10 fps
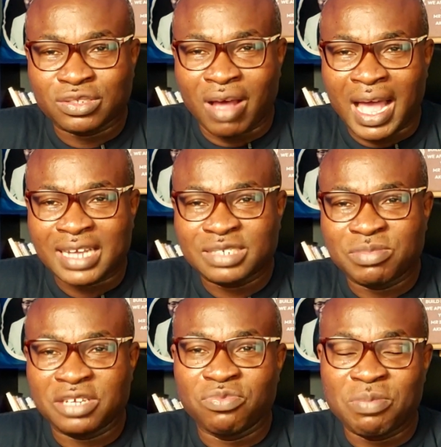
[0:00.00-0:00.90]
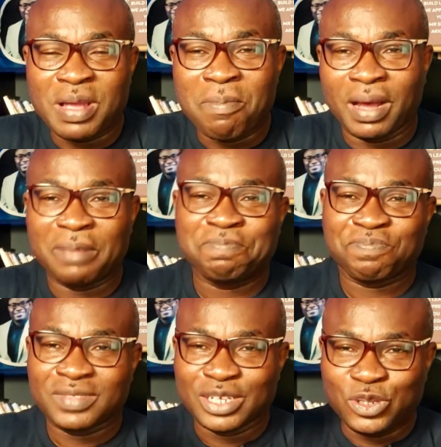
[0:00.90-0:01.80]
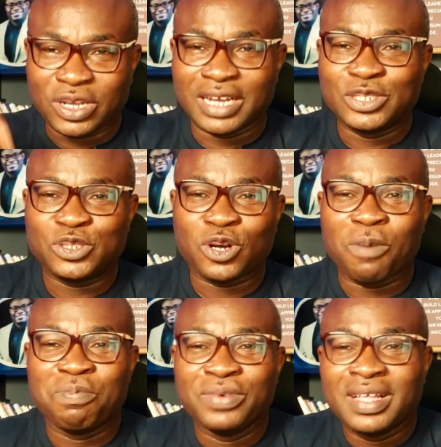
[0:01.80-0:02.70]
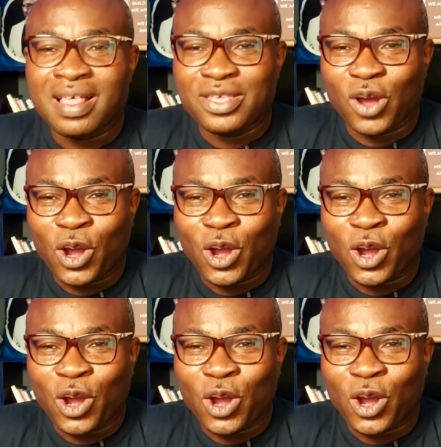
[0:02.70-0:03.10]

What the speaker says: to ask me. Remember, you can drop your